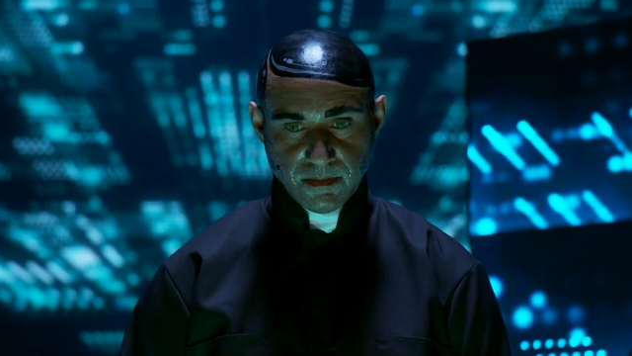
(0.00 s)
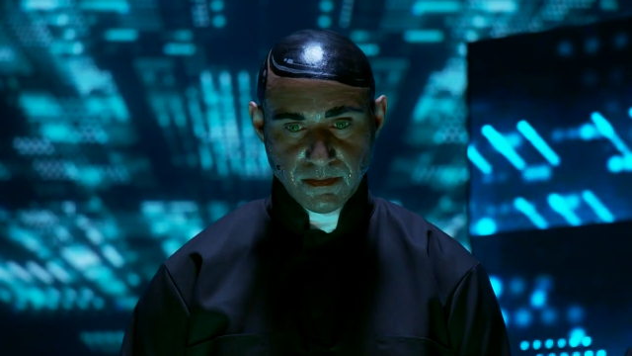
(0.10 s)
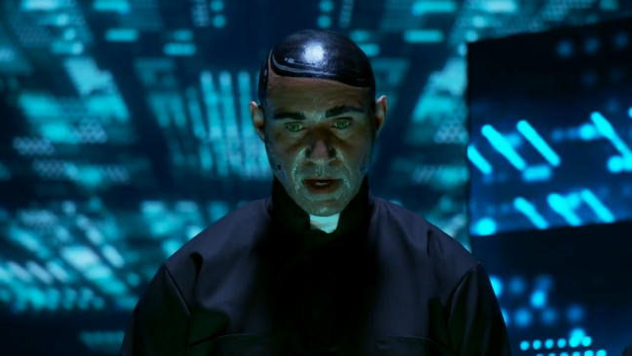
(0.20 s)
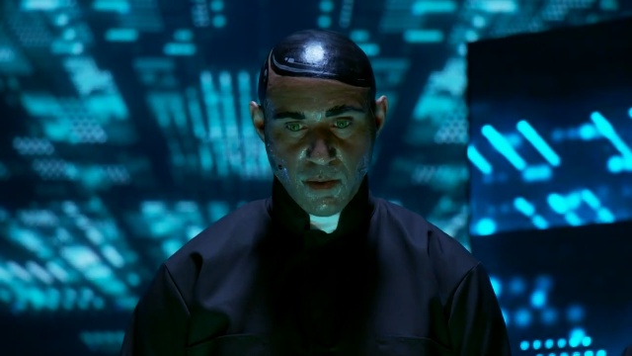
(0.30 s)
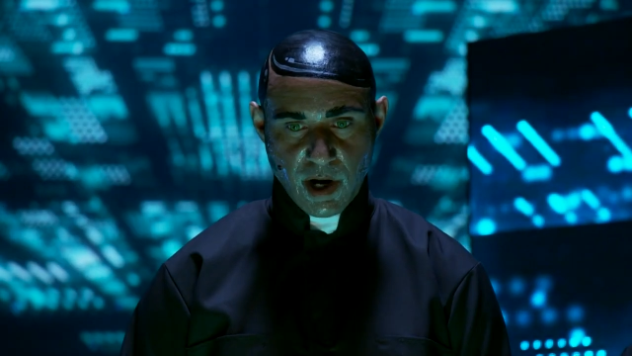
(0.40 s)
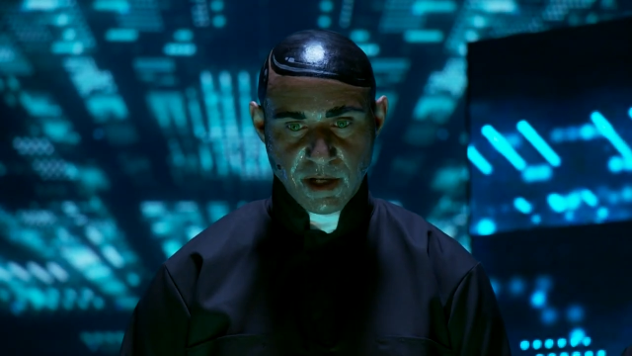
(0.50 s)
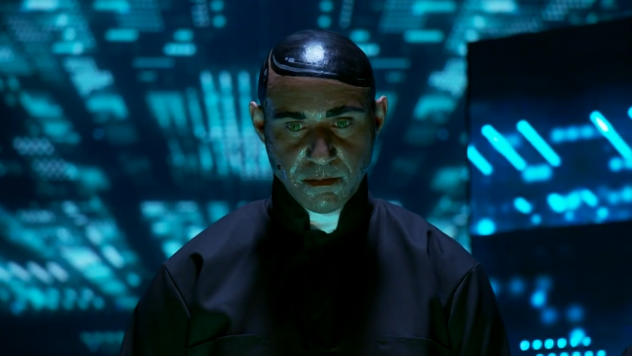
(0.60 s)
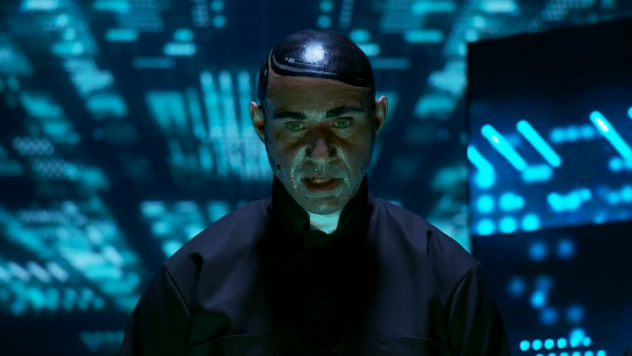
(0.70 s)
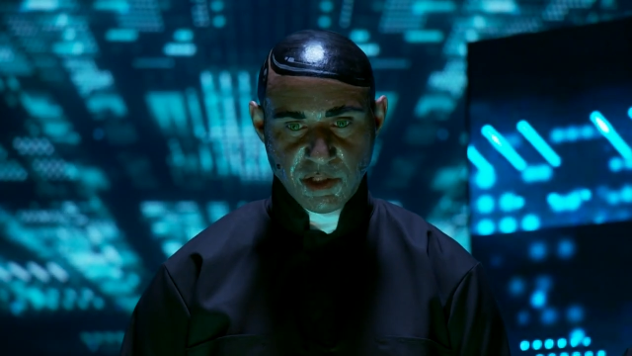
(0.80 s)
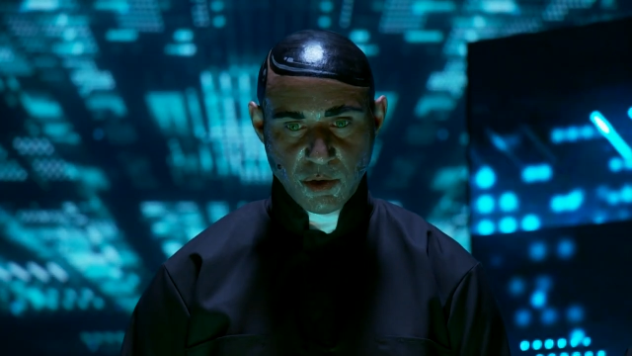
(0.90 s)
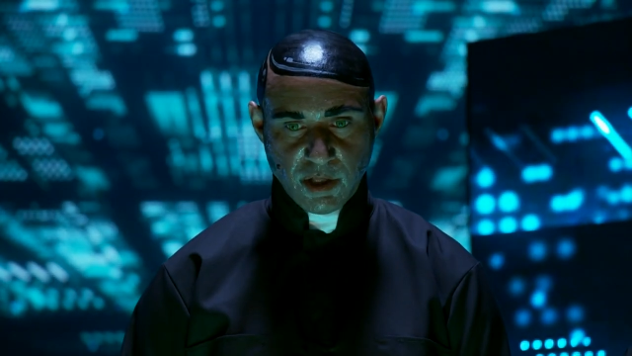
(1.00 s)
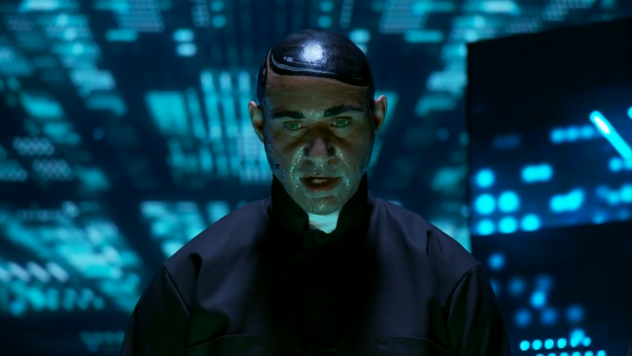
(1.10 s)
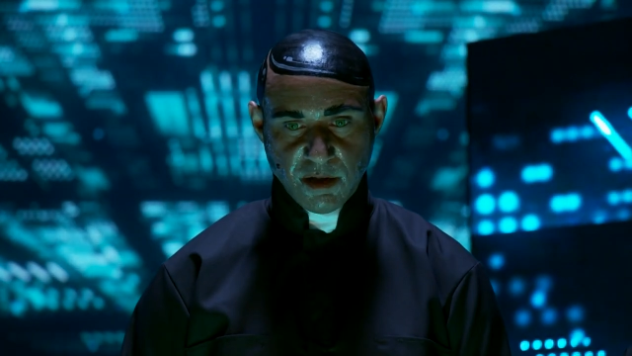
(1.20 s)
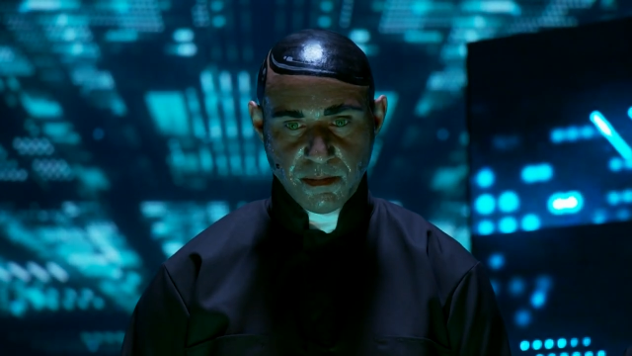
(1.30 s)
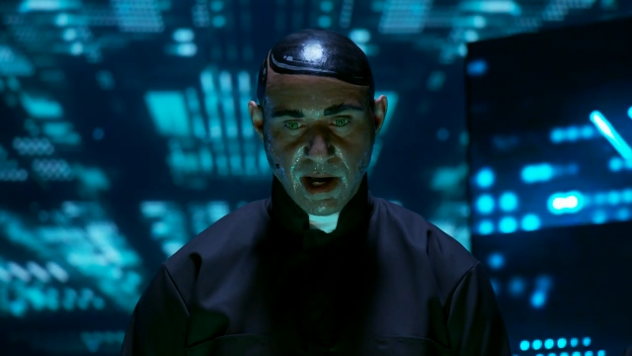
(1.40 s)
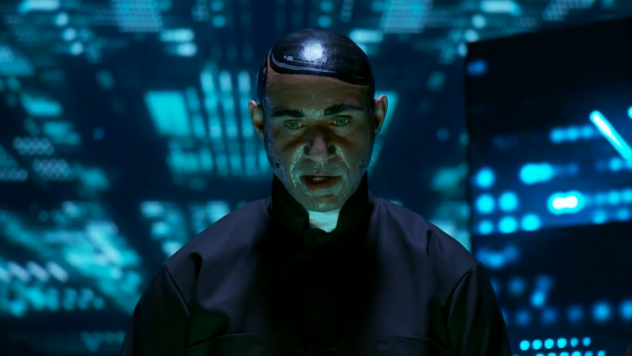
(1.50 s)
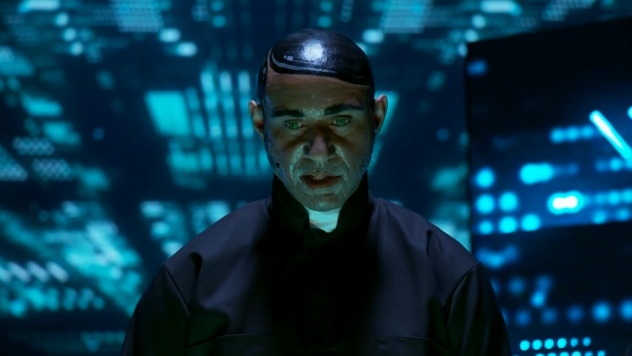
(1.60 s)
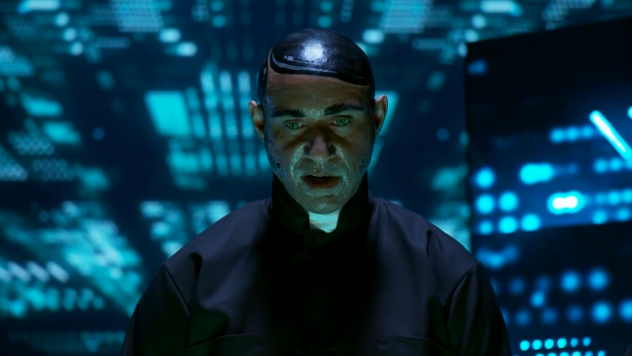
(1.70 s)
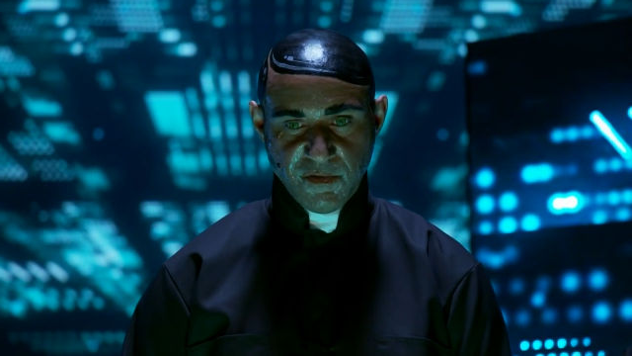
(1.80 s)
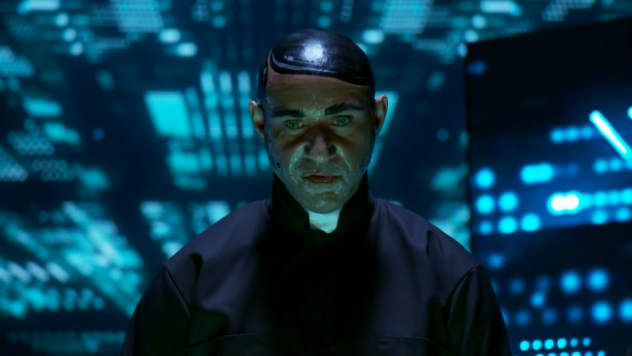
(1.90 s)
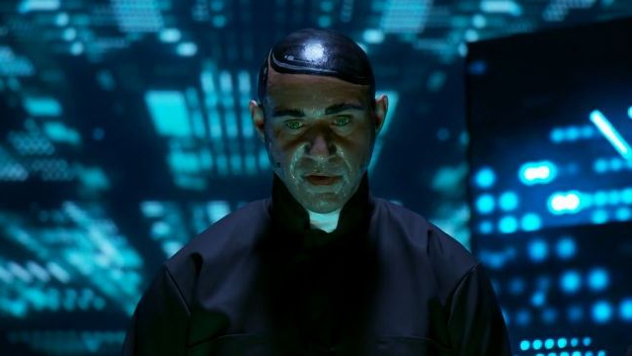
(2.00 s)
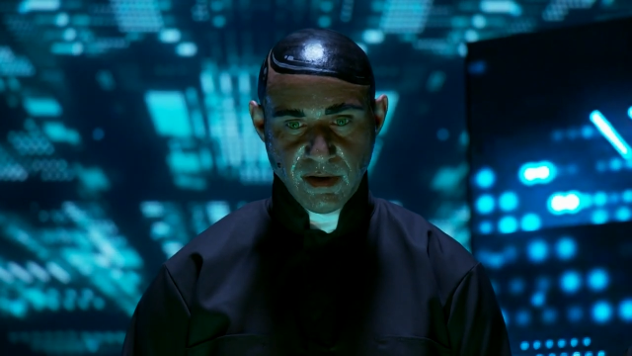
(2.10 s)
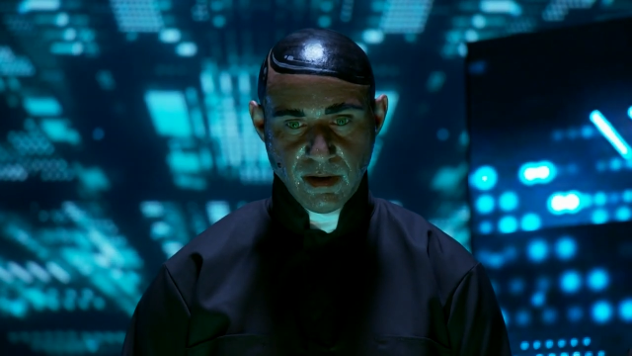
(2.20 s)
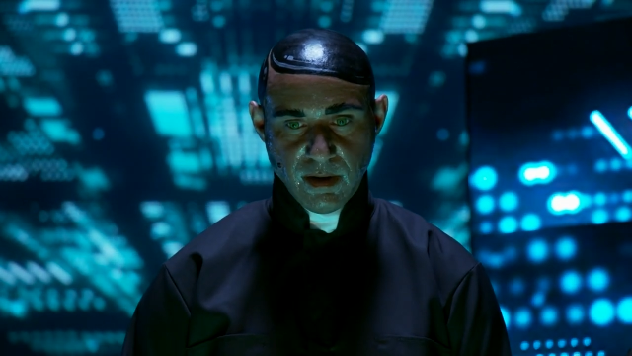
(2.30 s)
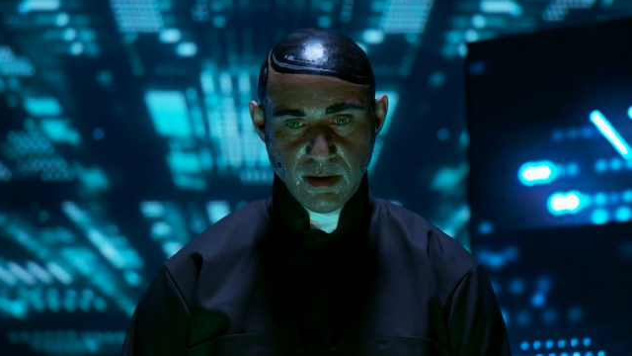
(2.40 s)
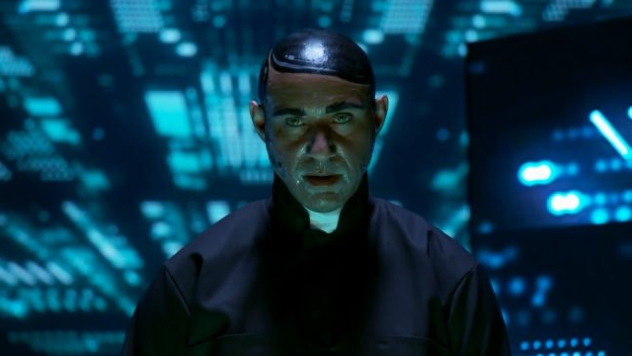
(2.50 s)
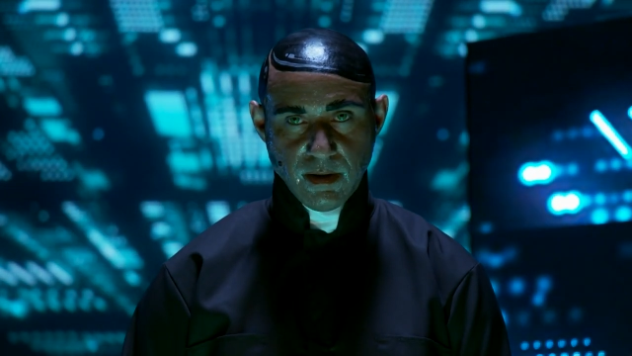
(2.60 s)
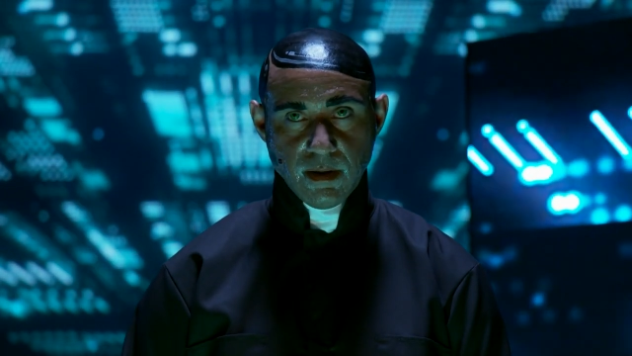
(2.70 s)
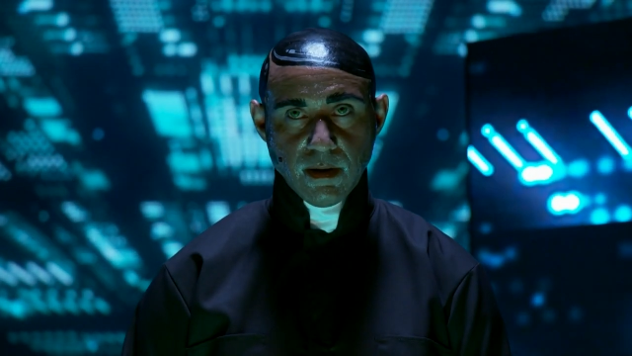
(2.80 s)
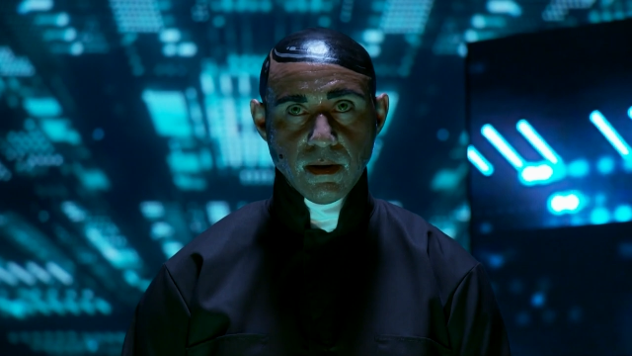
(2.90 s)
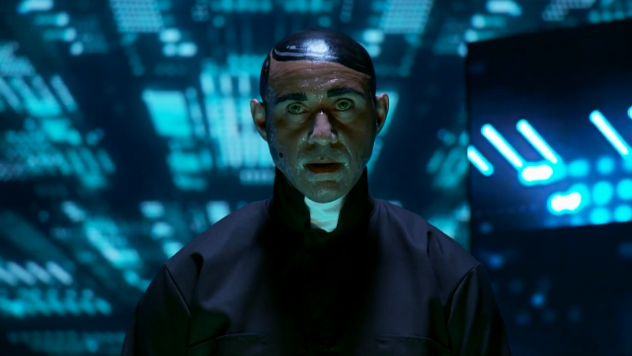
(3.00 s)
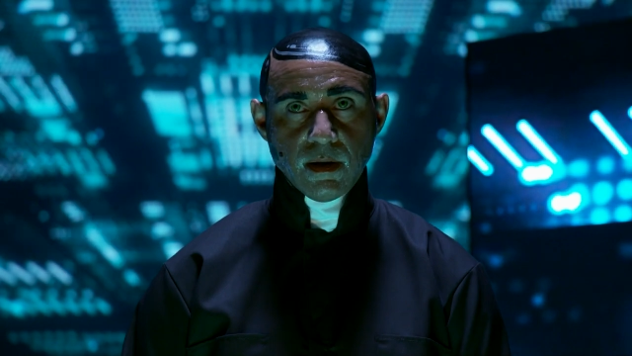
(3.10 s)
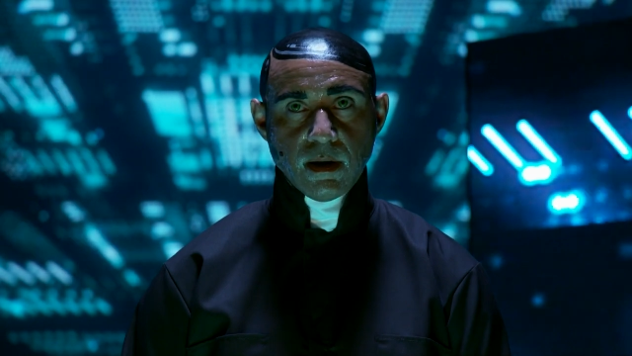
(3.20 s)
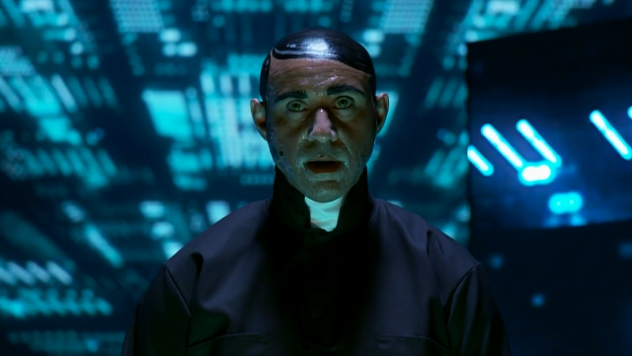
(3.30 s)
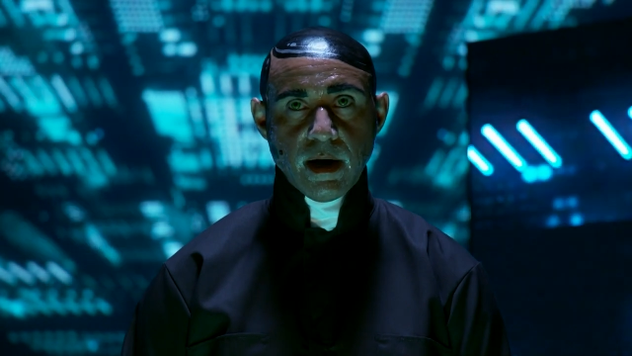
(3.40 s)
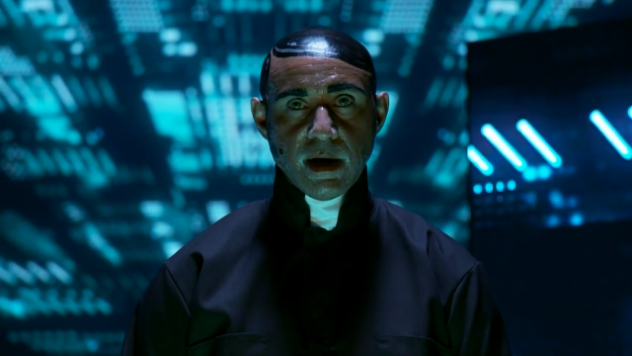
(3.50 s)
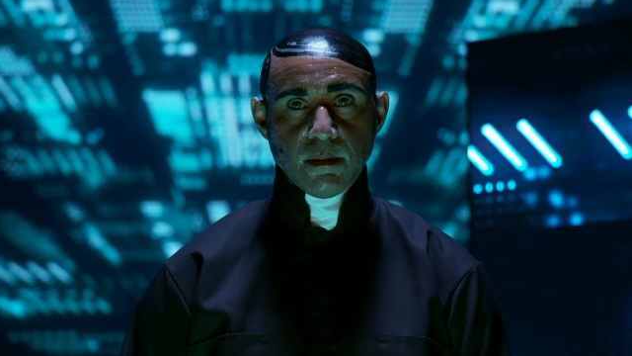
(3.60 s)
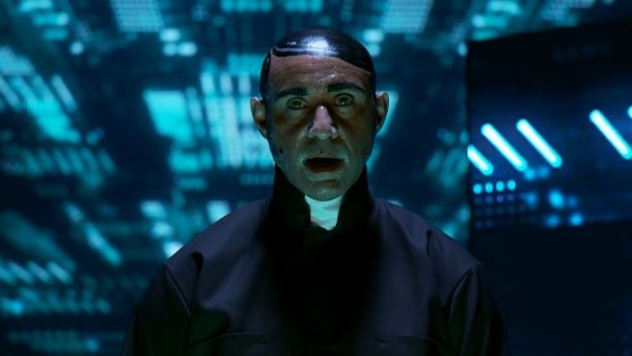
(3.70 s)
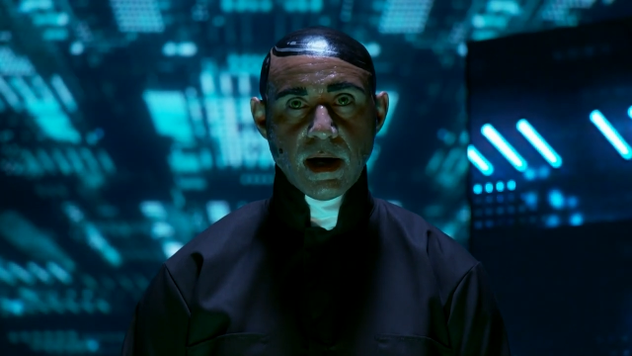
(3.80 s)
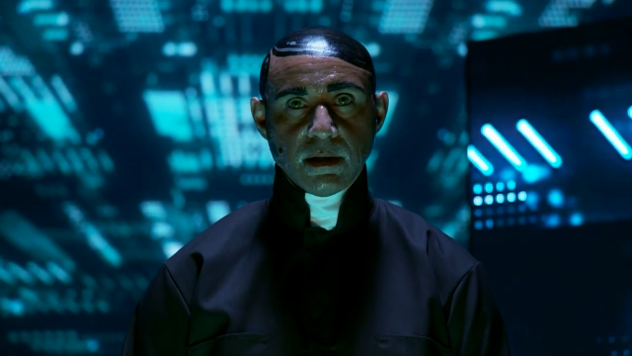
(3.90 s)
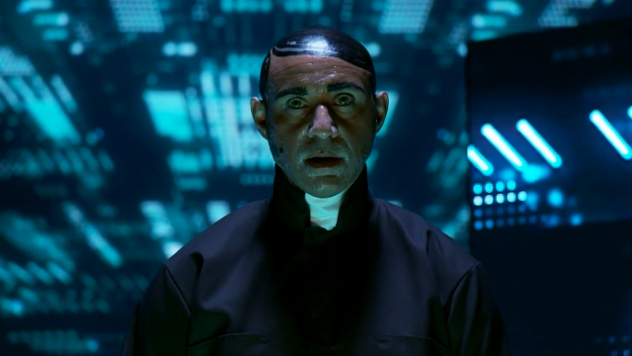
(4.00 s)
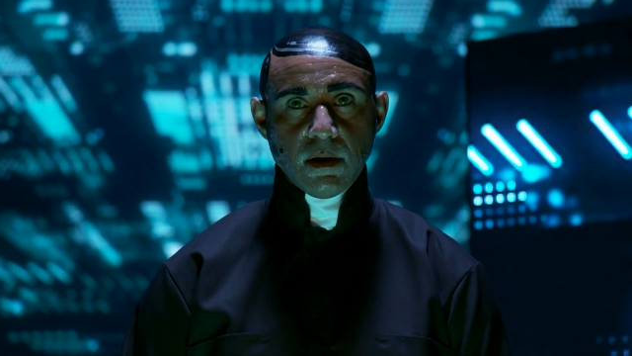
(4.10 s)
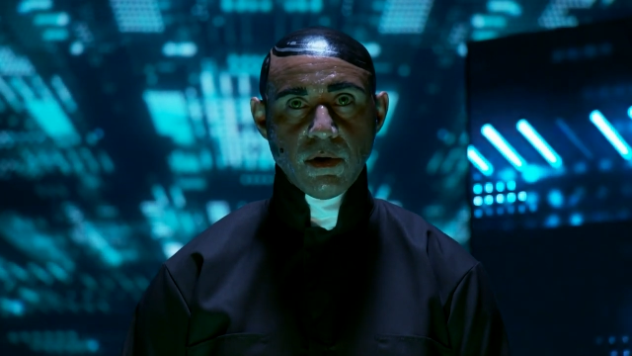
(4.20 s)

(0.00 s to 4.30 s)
They want me to click the box if I am not a